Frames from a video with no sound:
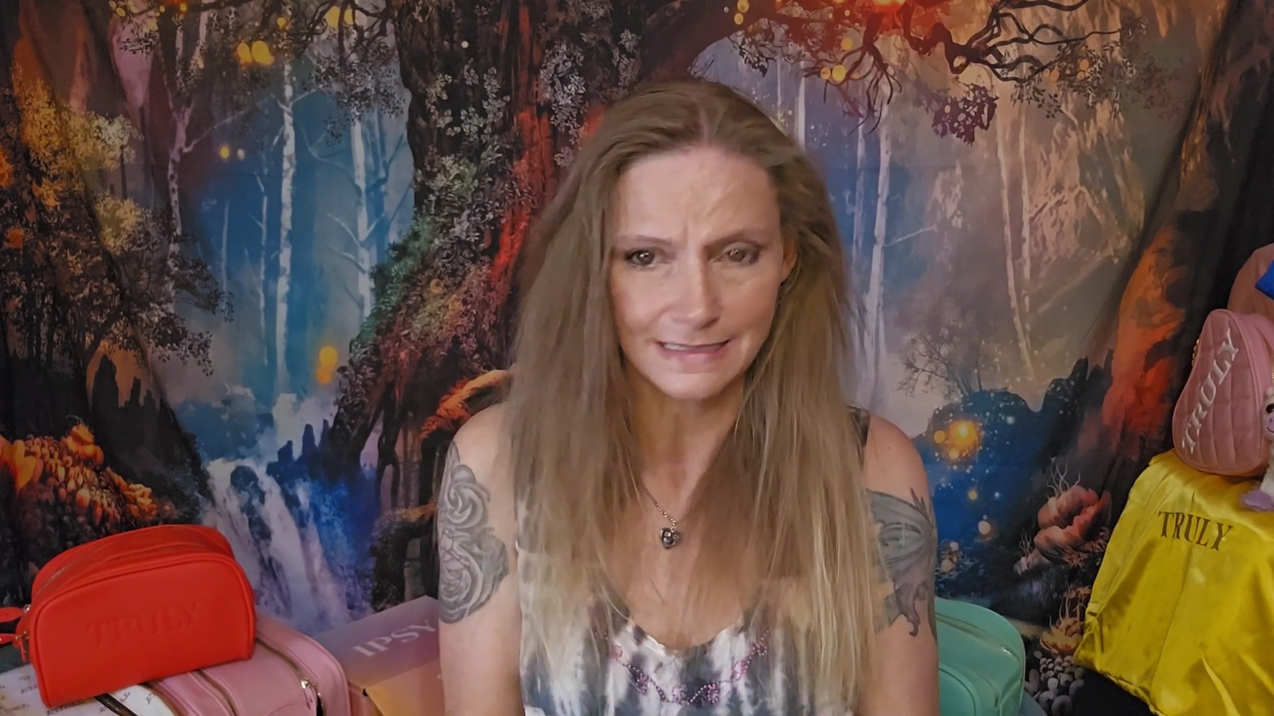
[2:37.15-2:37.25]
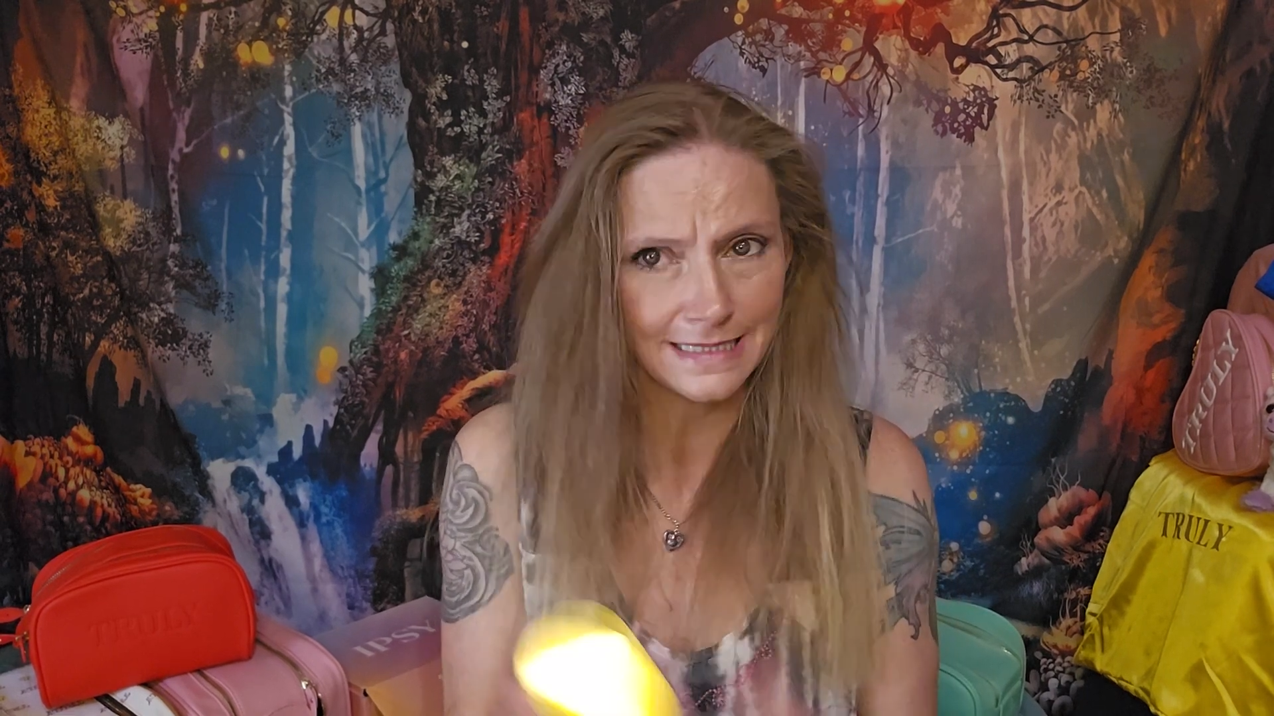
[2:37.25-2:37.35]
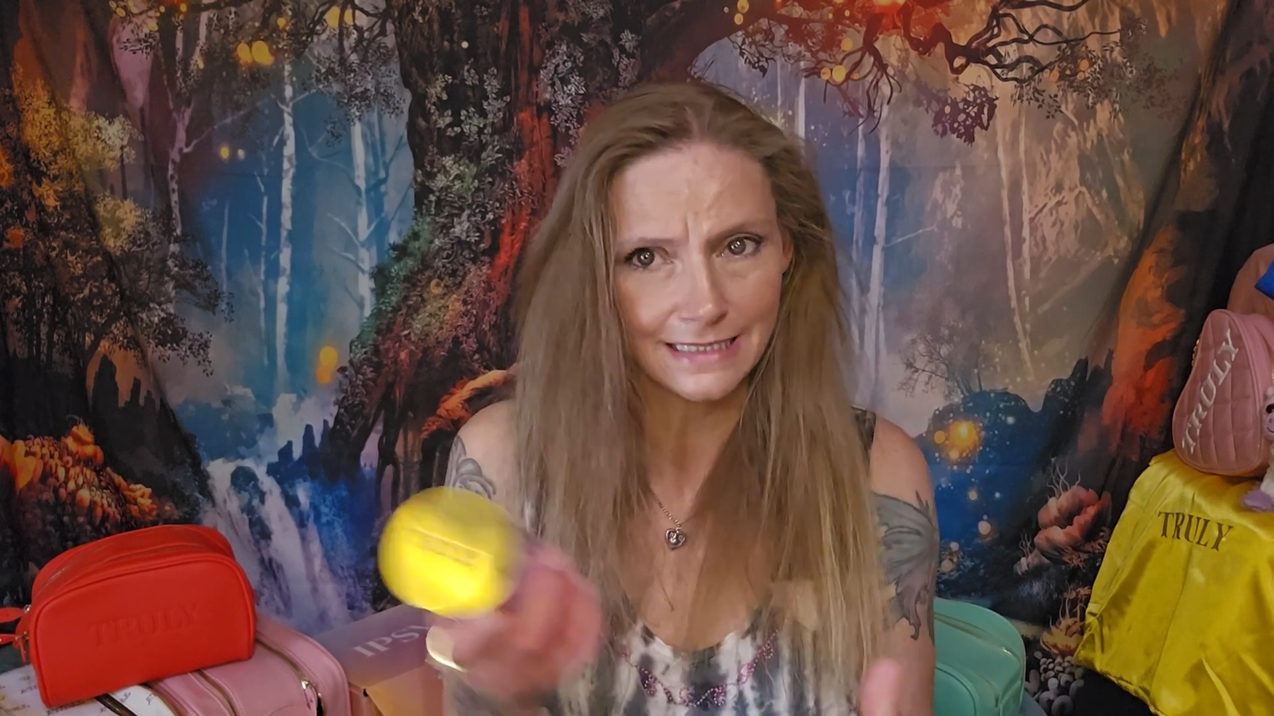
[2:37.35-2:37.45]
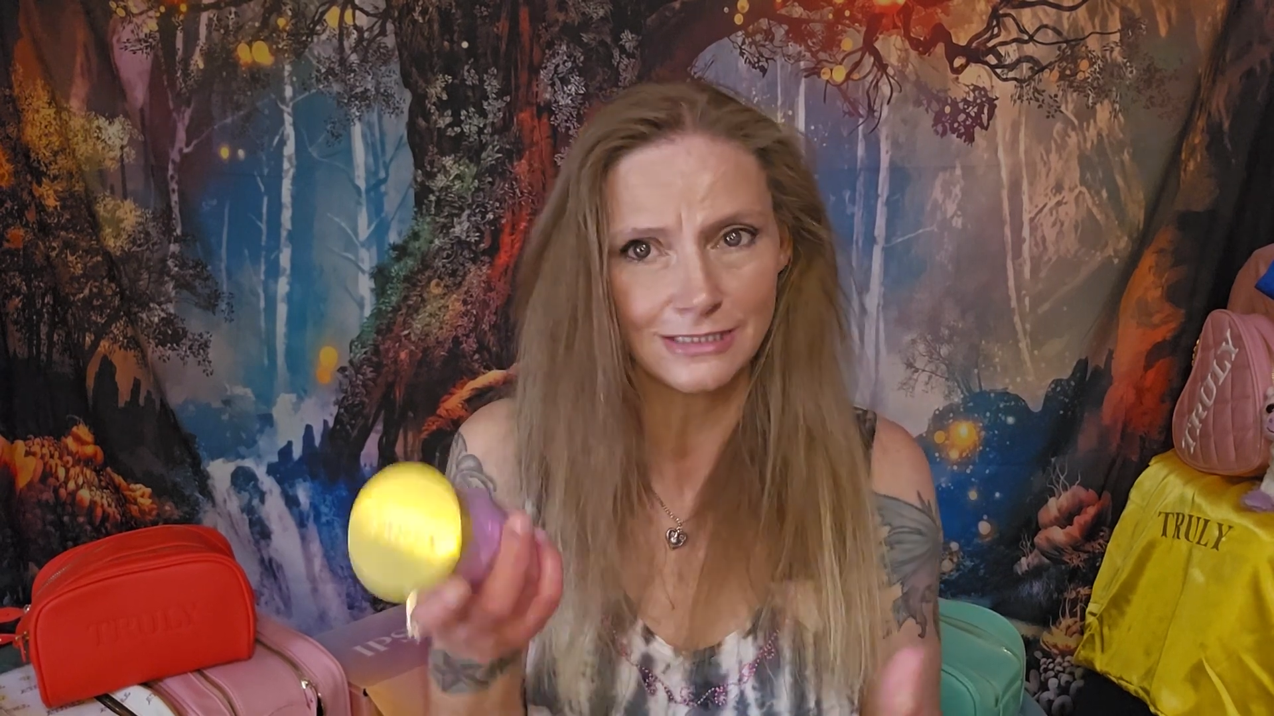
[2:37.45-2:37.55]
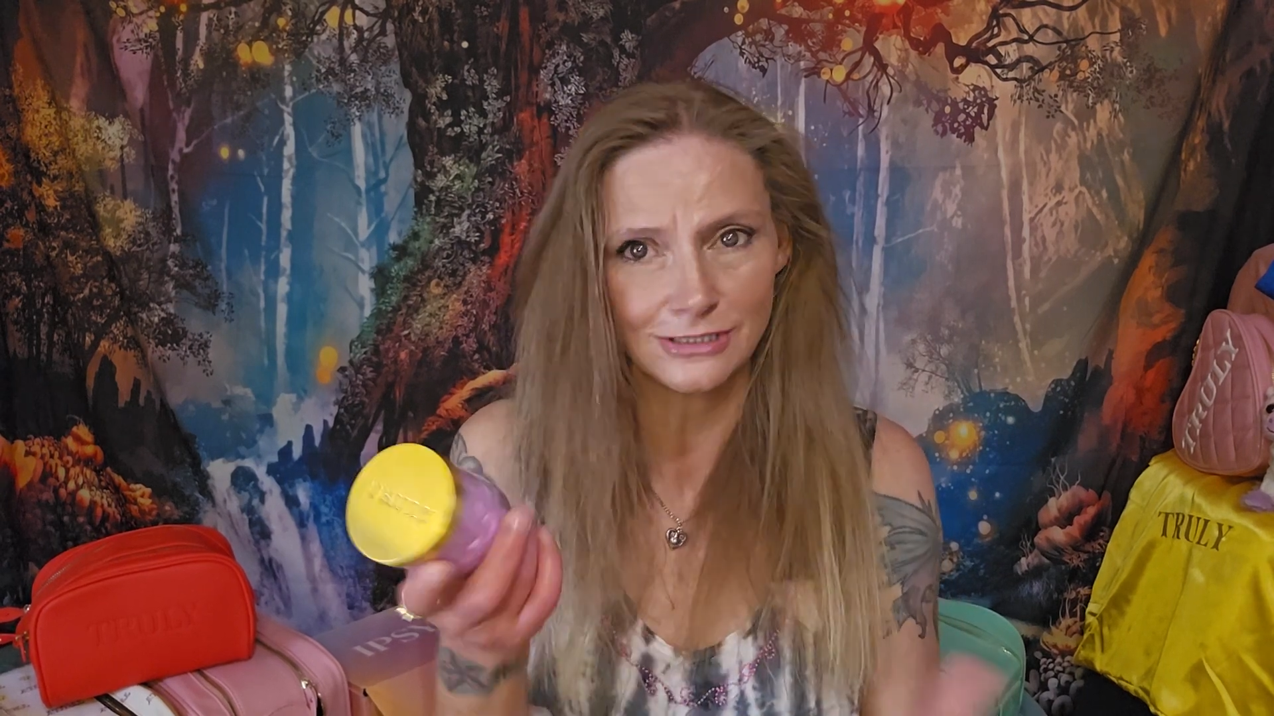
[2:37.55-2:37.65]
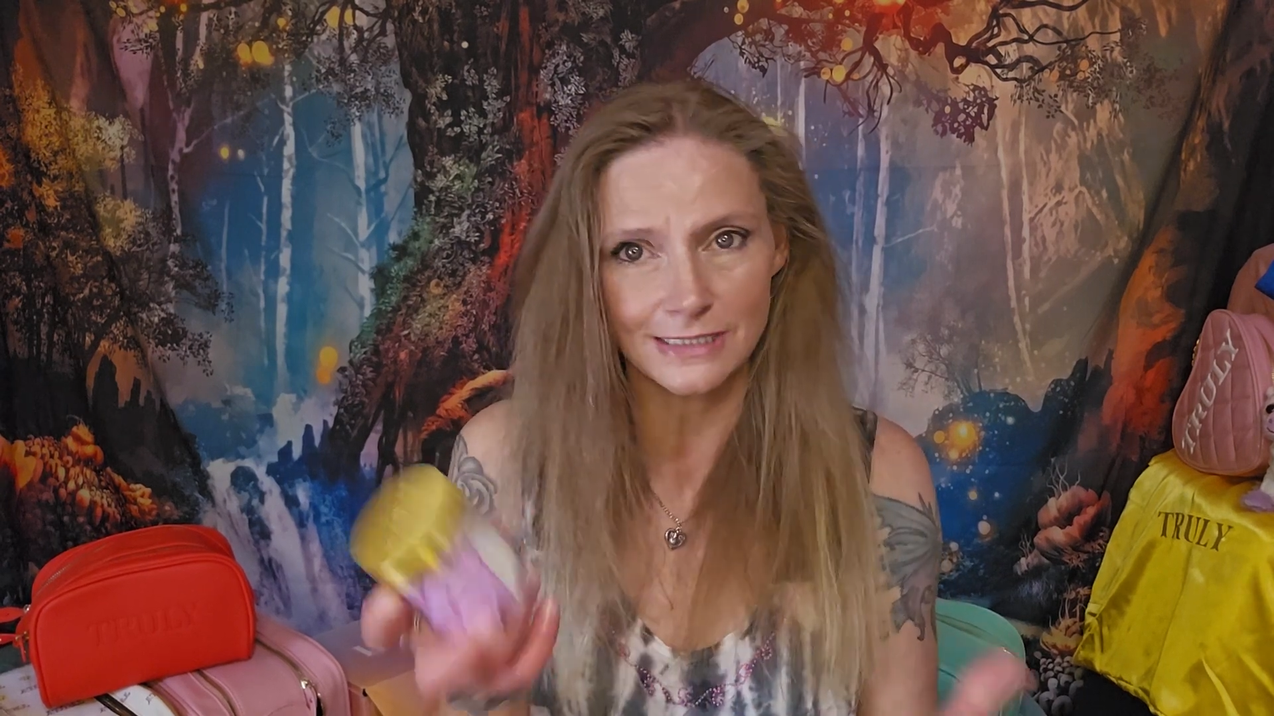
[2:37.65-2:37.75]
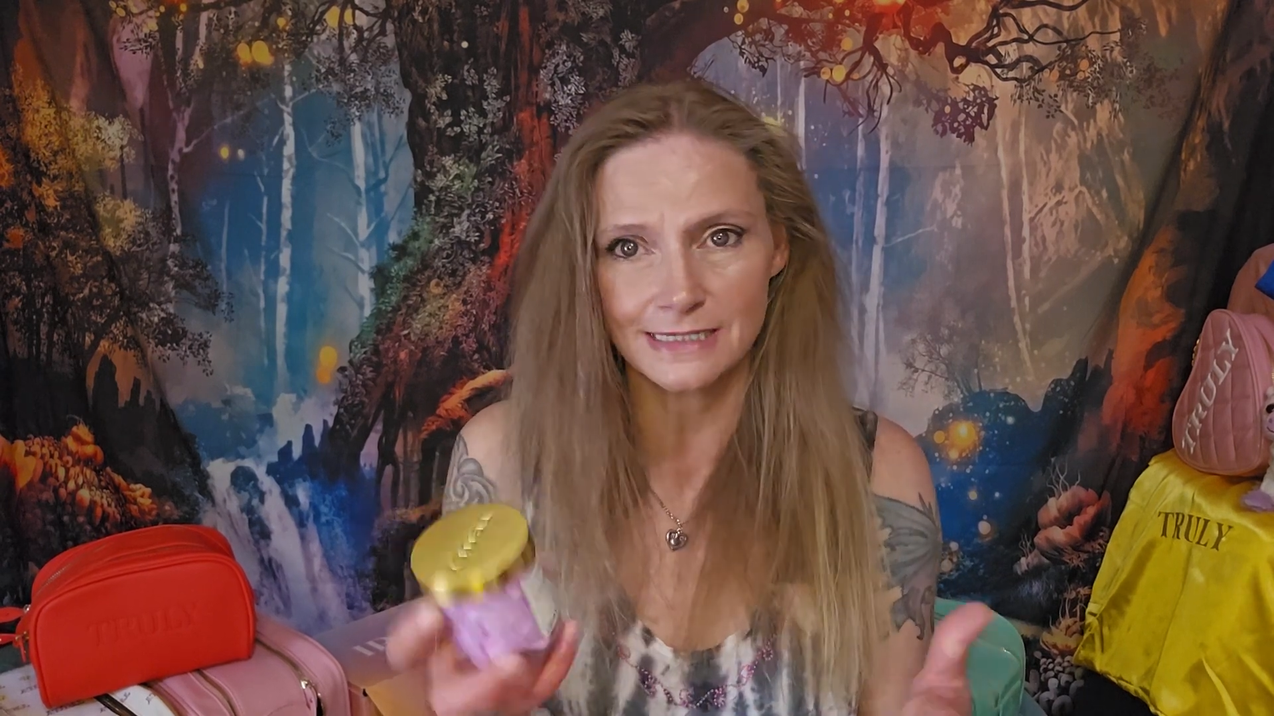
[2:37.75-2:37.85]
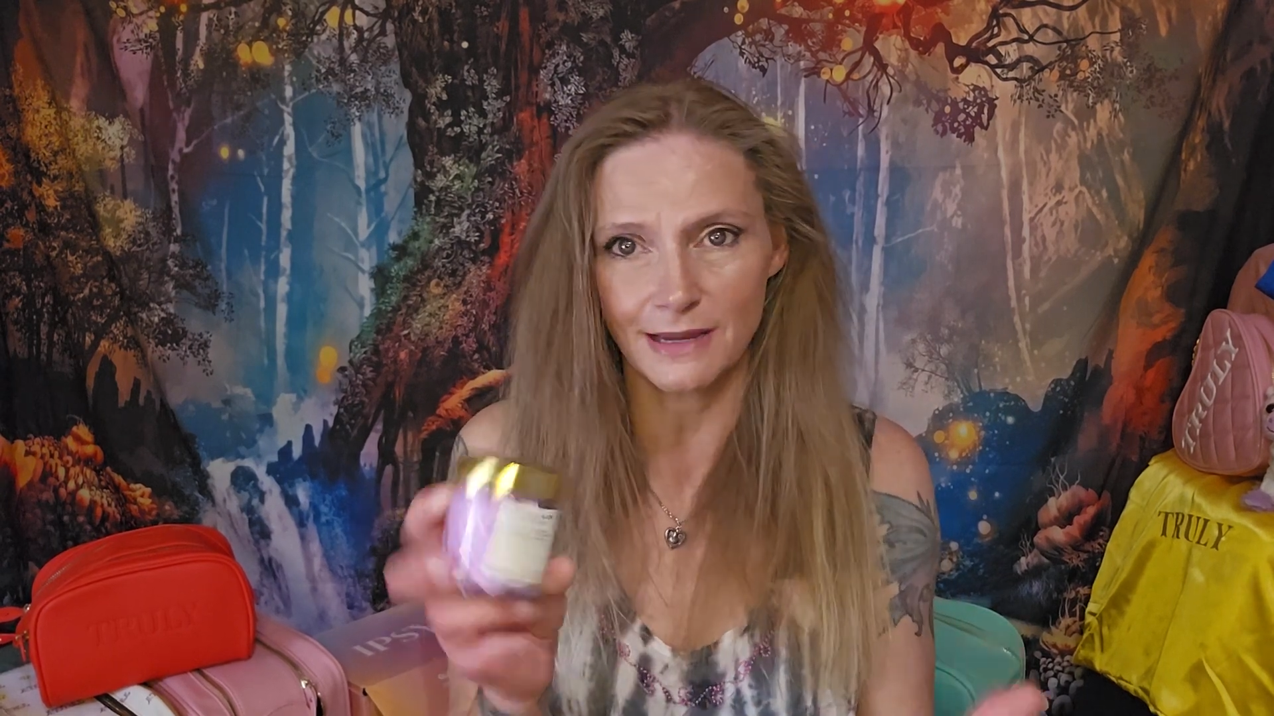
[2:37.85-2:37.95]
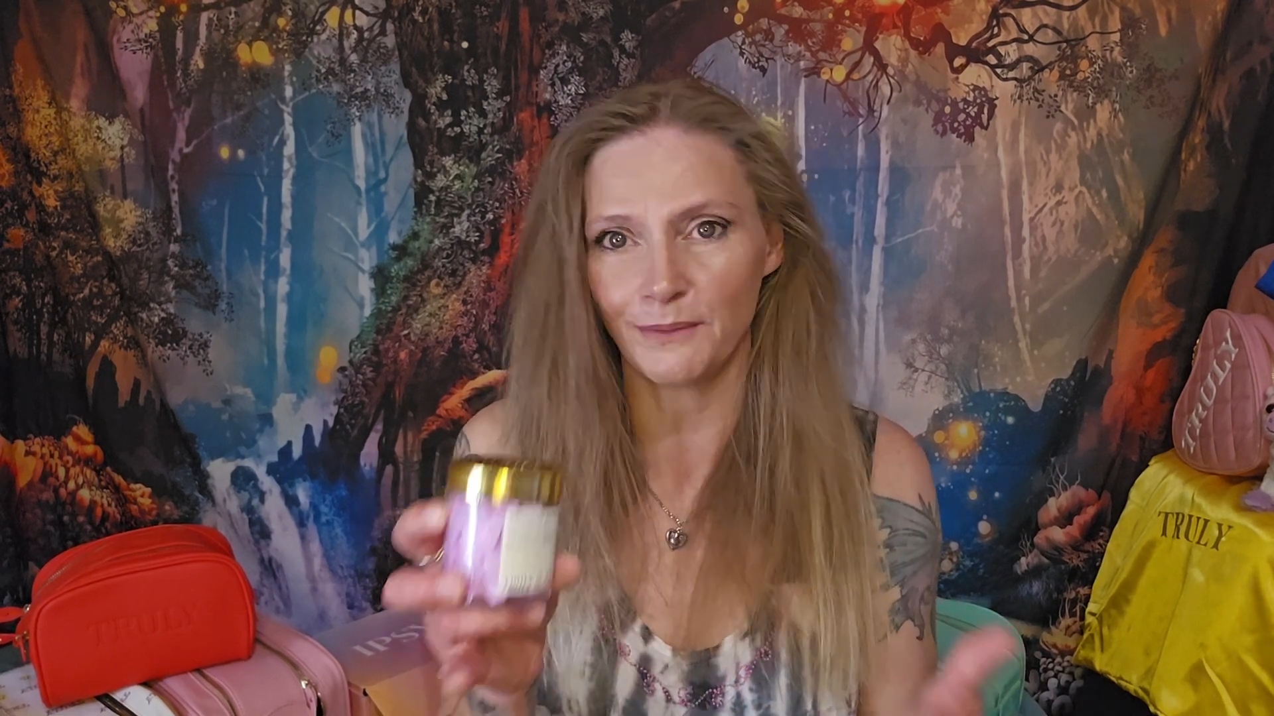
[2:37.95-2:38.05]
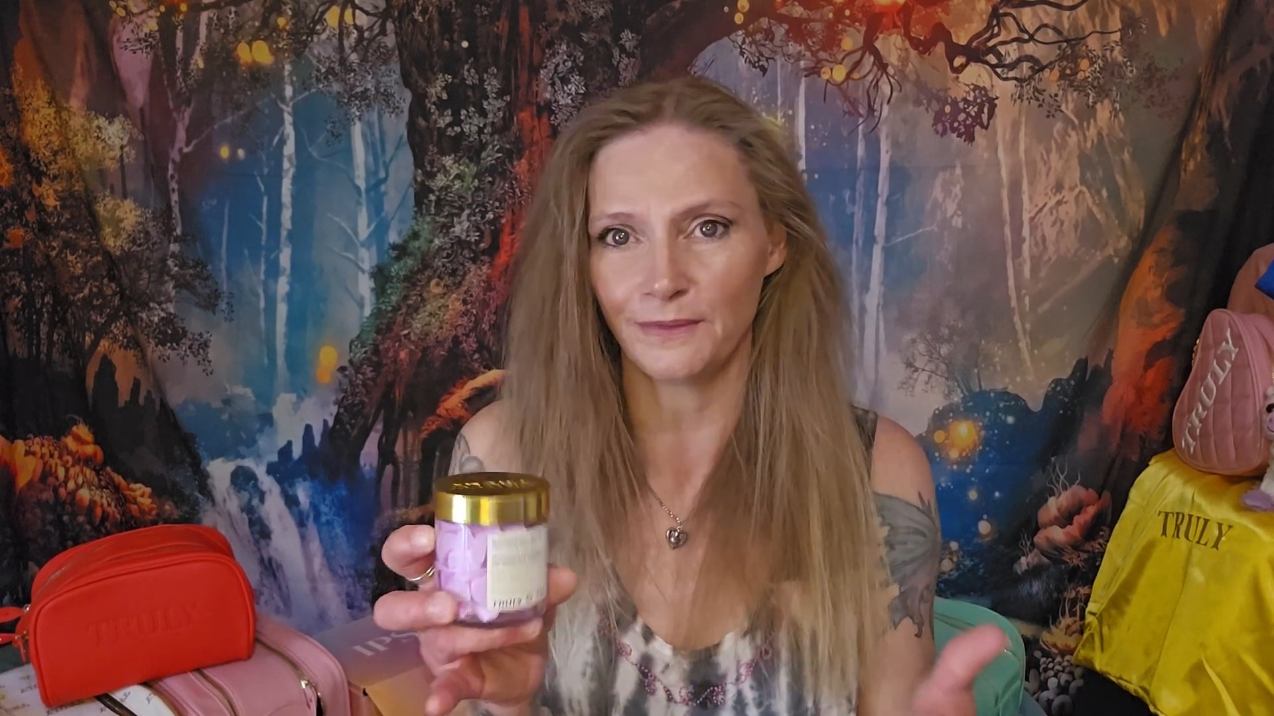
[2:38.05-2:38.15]
did just
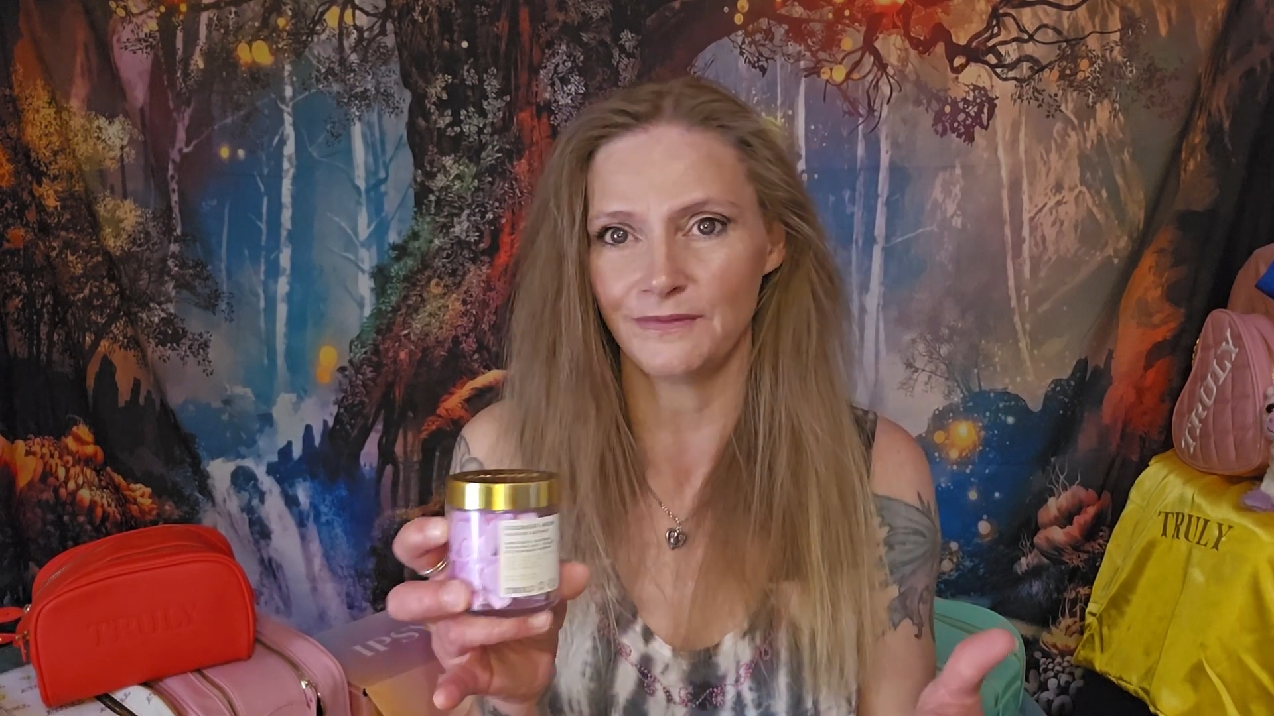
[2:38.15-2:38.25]
get one